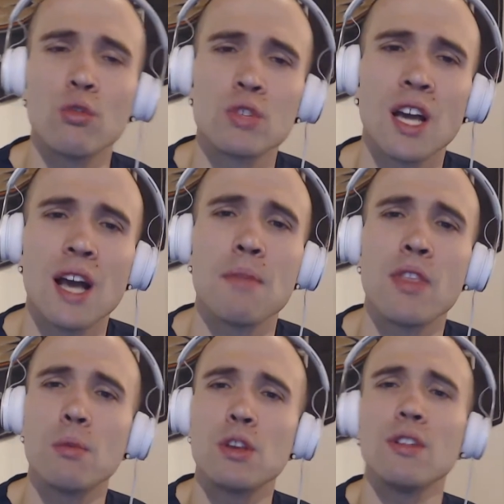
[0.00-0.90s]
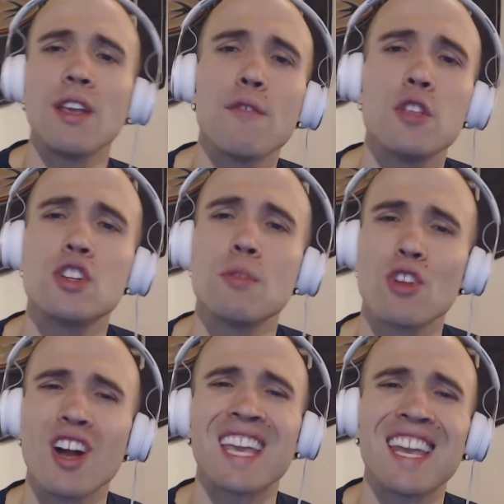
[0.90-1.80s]
time and then when you leave the gym you're
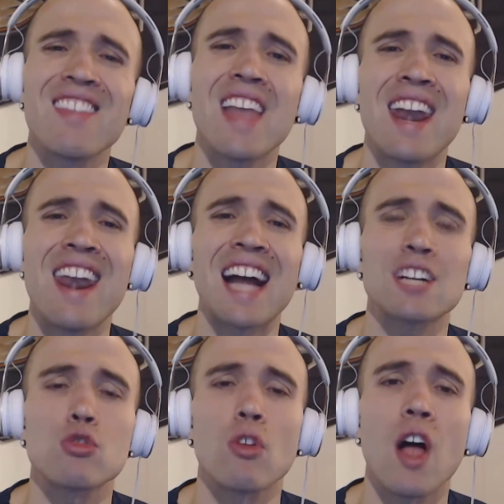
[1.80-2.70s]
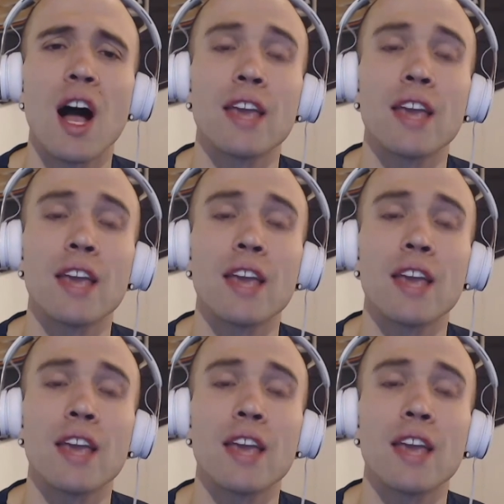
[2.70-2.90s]
not getting that natural high.